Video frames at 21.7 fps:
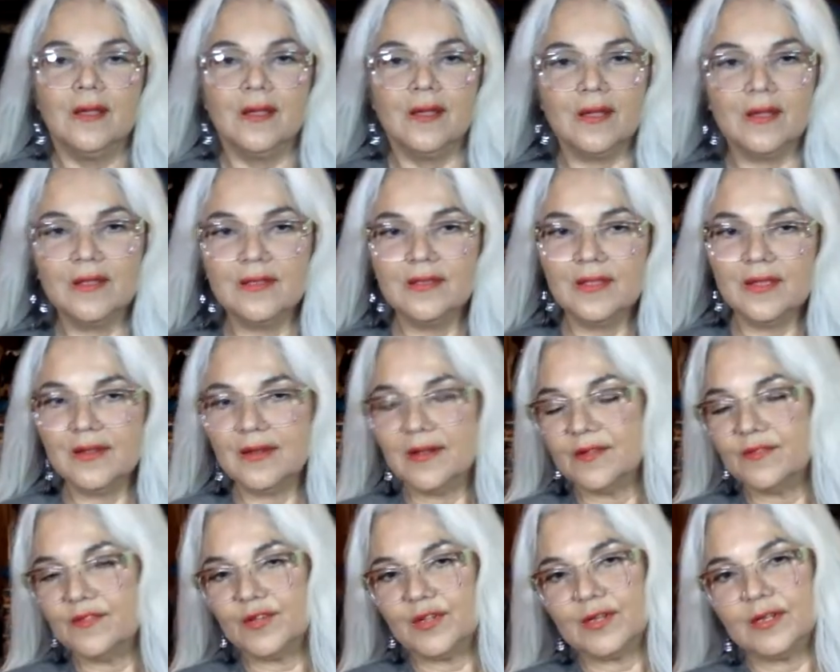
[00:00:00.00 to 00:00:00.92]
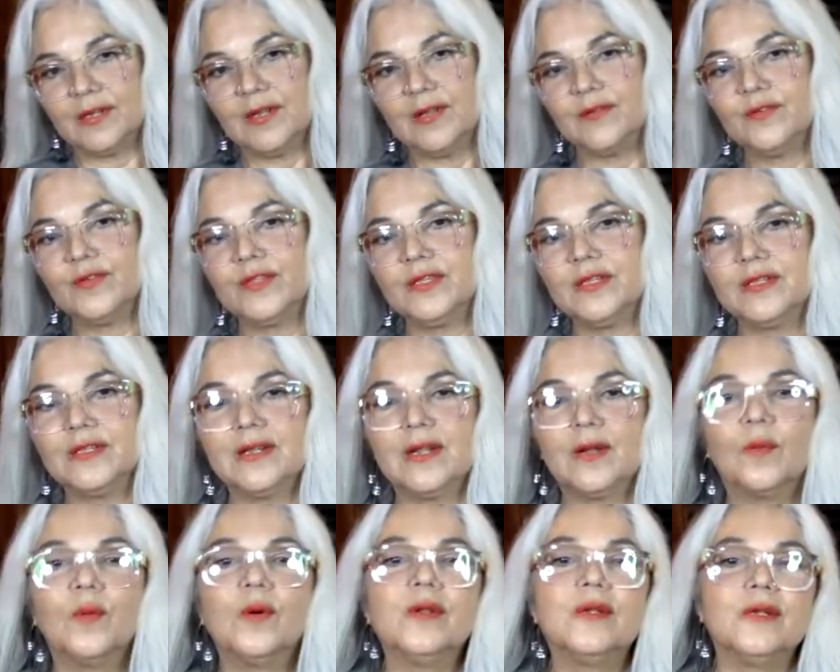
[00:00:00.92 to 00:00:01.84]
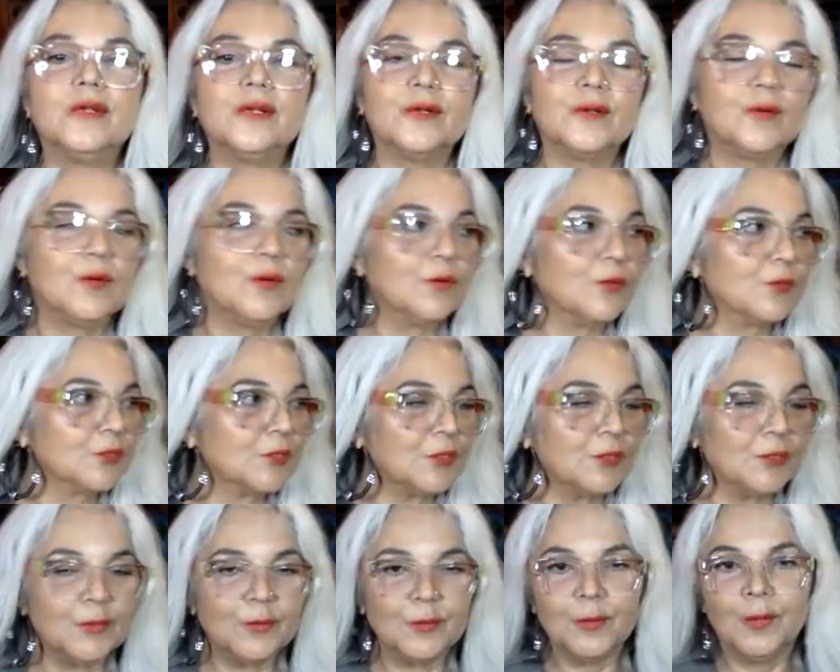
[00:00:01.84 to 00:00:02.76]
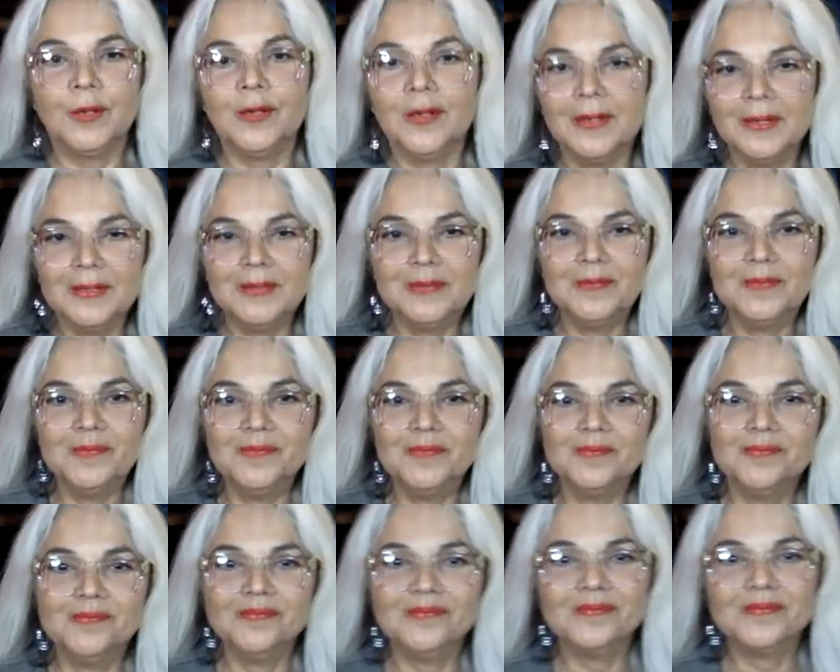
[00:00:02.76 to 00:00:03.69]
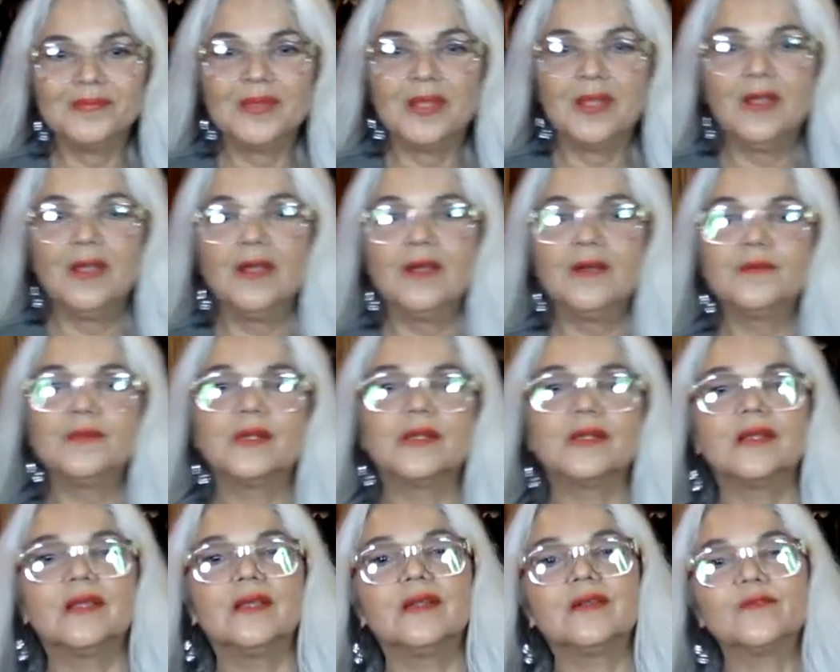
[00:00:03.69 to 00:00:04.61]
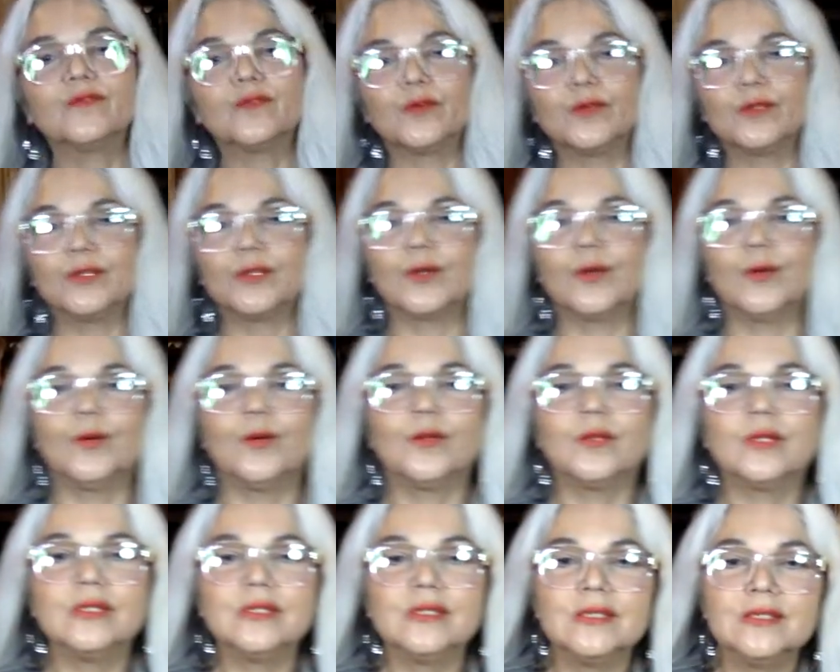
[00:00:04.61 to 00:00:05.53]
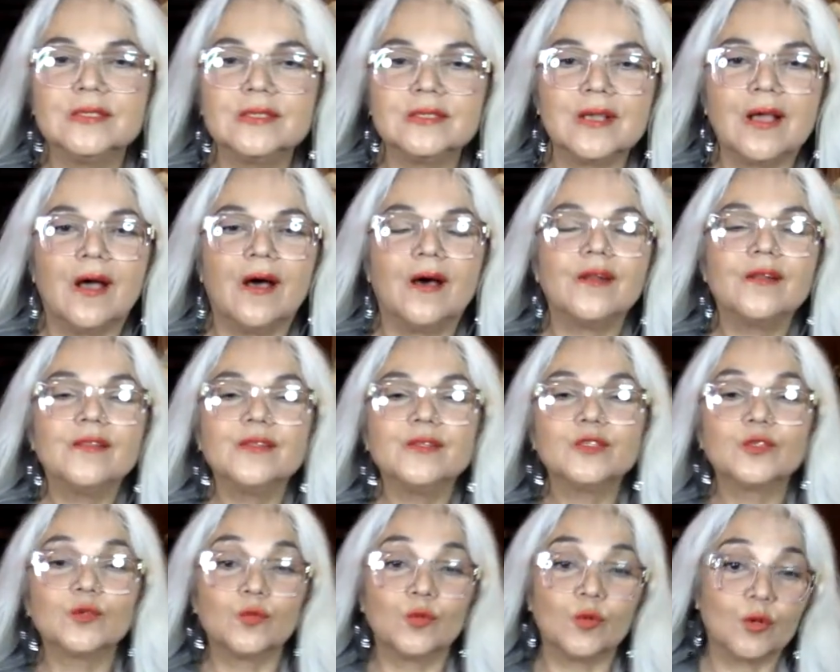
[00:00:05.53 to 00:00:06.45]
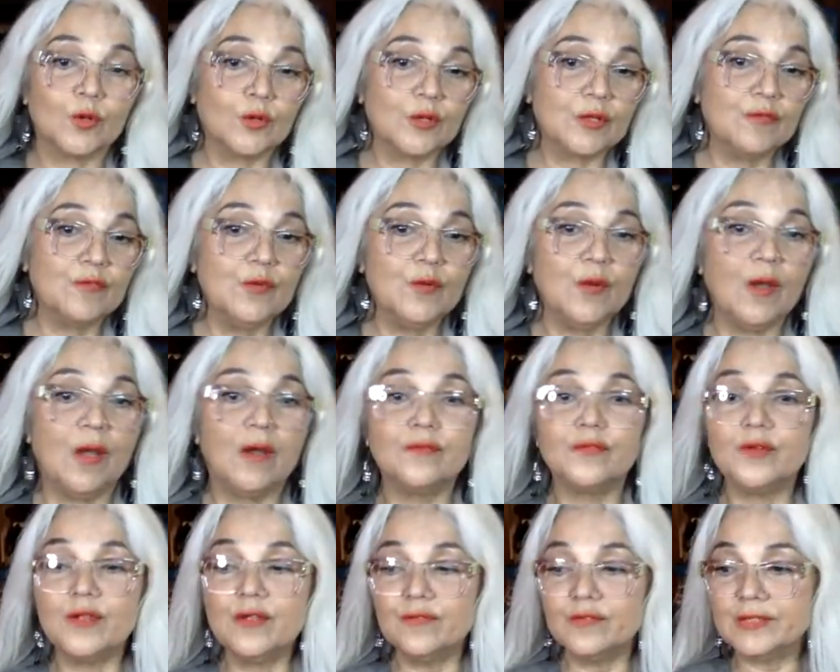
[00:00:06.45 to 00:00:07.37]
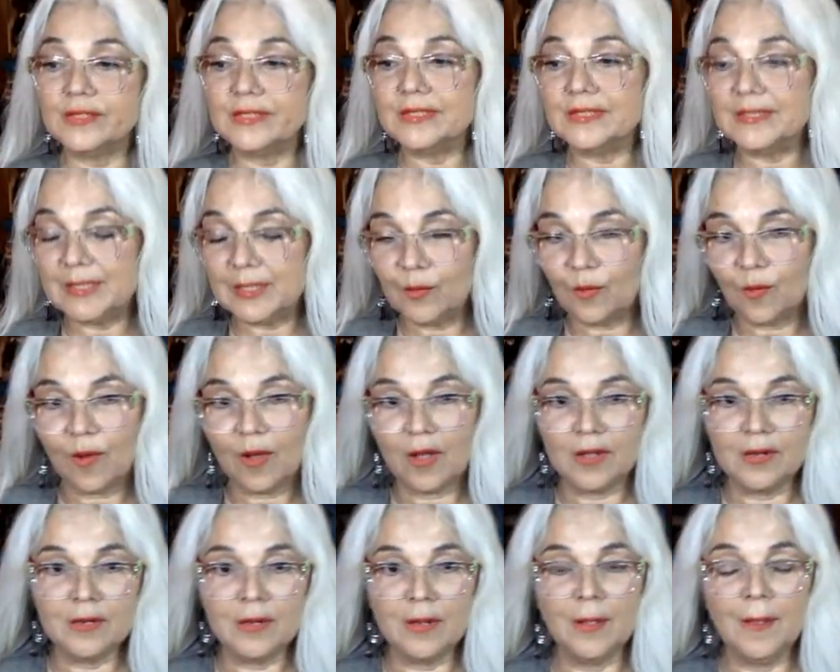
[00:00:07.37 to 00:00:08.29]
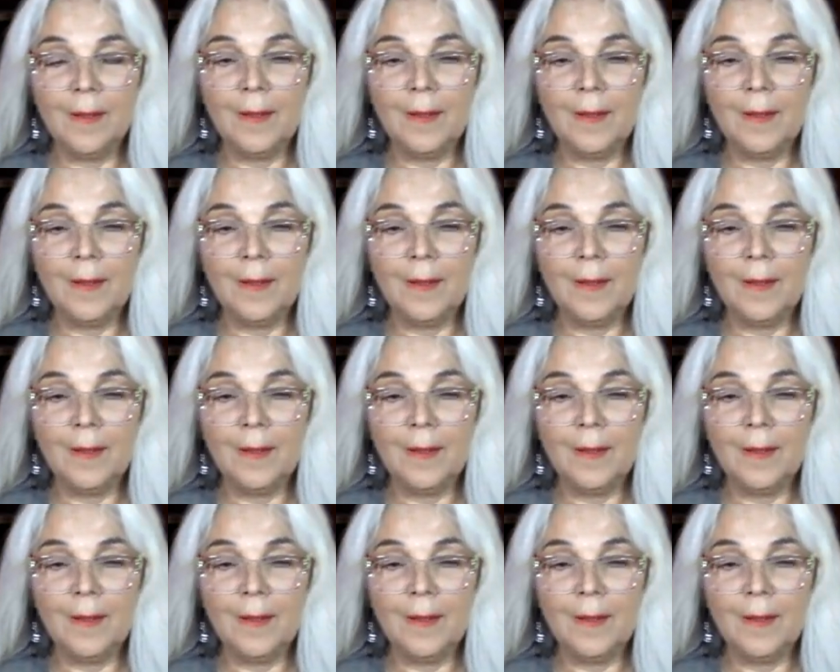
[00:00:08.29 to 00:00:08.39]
And then I fell in love with it. And then I wanted it in gold, too. I can't afford the gold. It is out of this world. If you ever even see one